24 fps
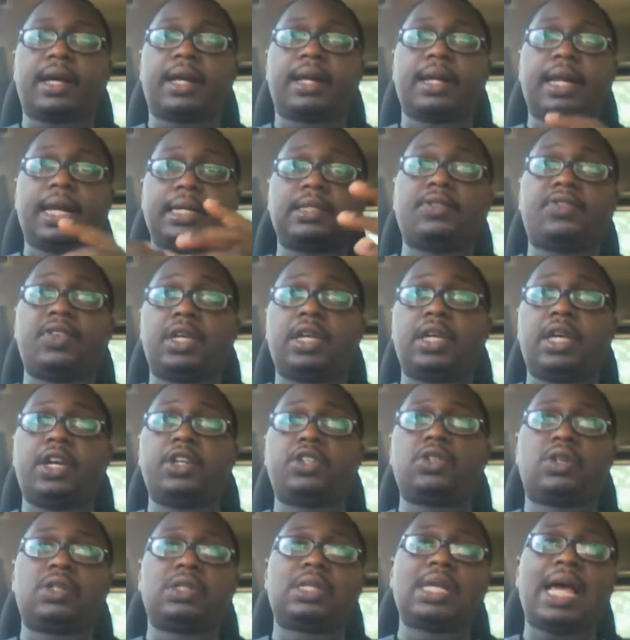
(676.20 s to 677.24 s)

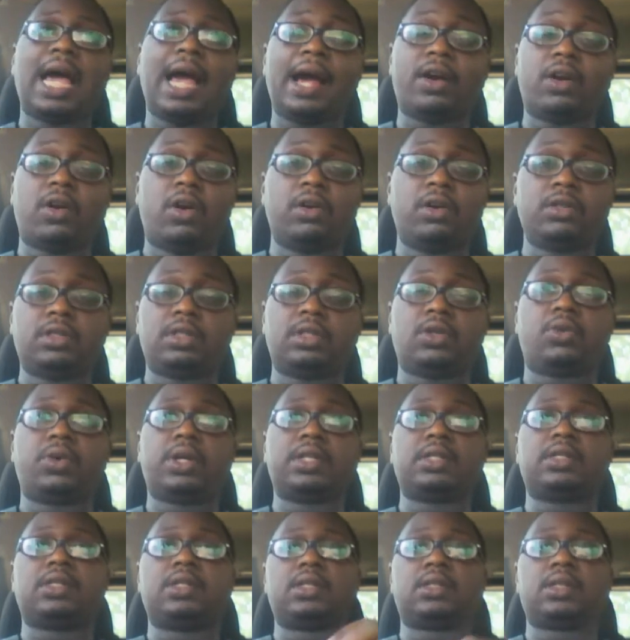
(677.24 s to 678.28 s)
classifications and
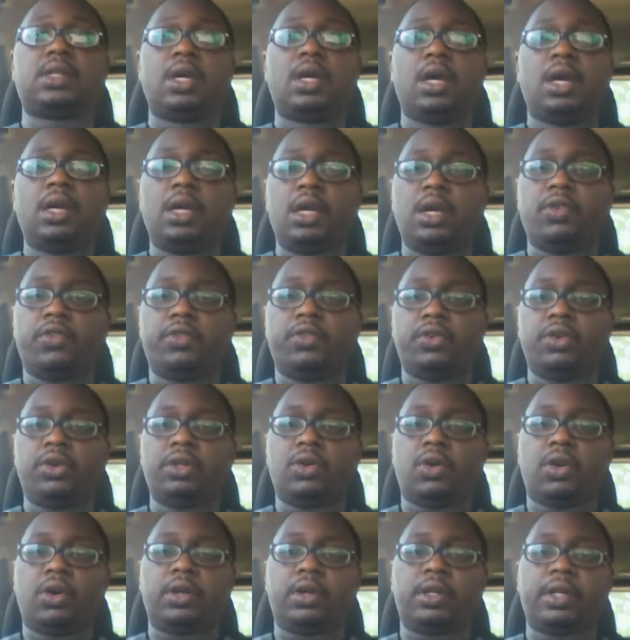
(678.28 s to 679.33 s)
consequences
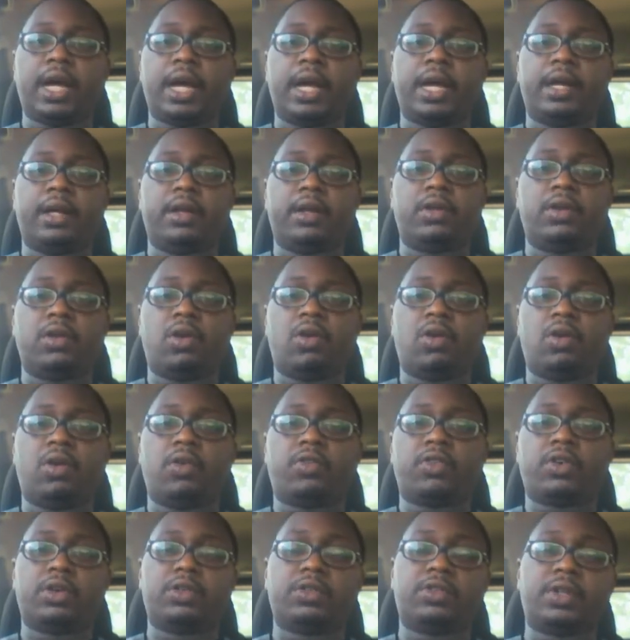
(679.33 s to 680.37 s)
even under a law
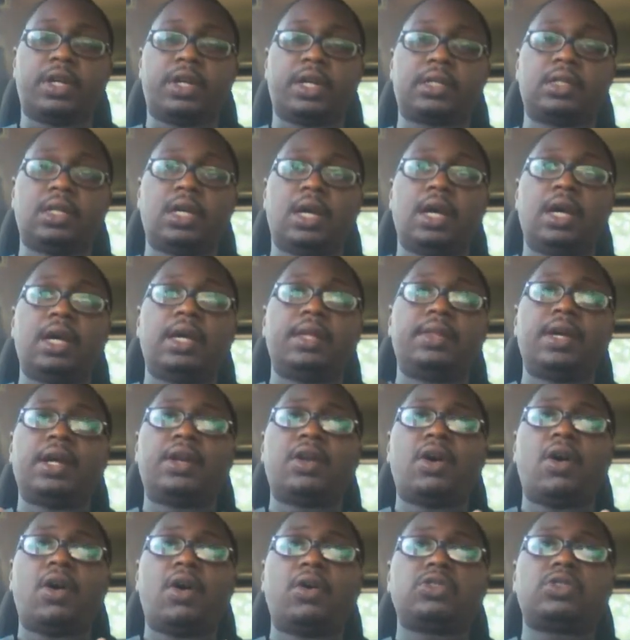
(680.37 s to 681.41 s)
of contract.
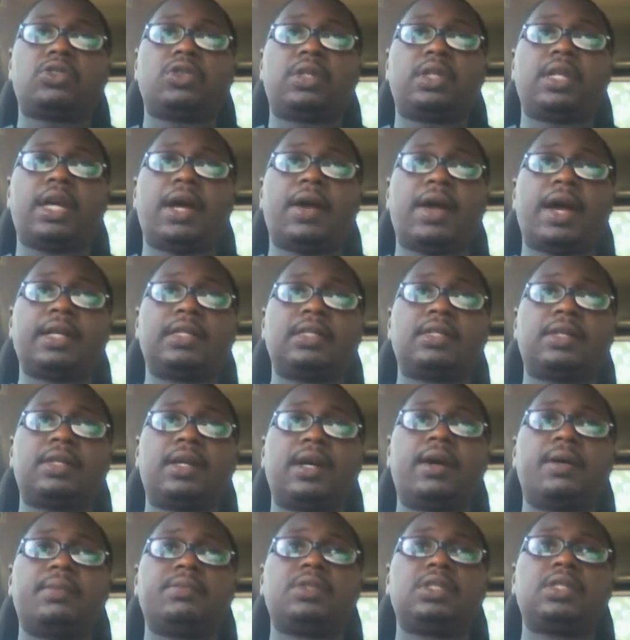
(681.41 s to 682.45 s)
Then also there are
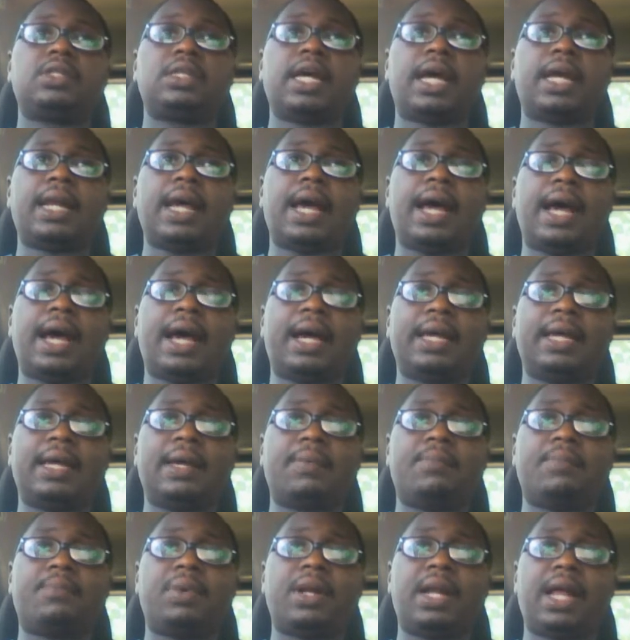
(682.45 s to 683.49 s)
terms that are
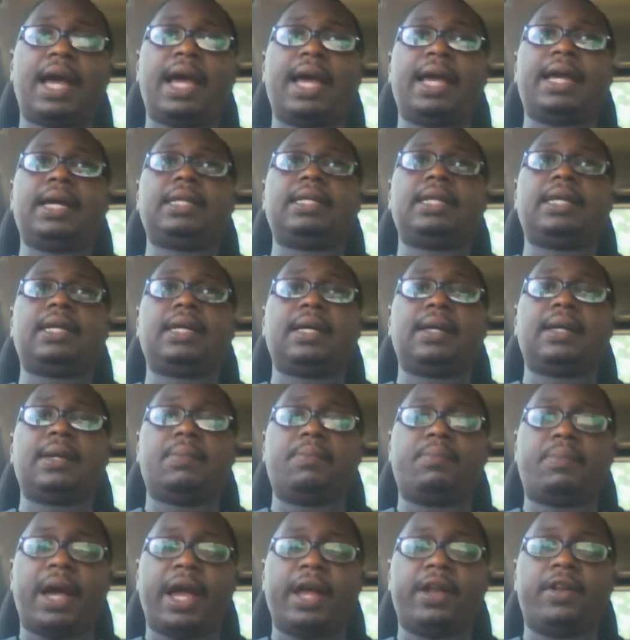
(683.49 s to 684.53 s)
implied
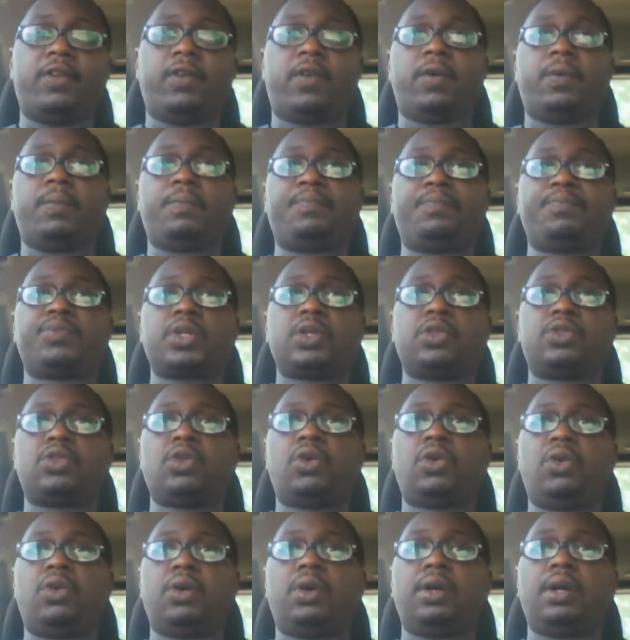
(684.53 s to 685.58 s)
by law.
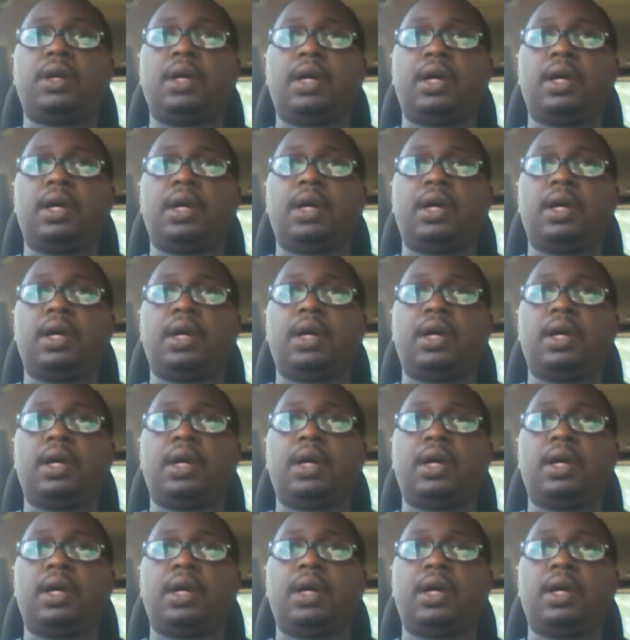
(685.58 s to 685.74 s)
So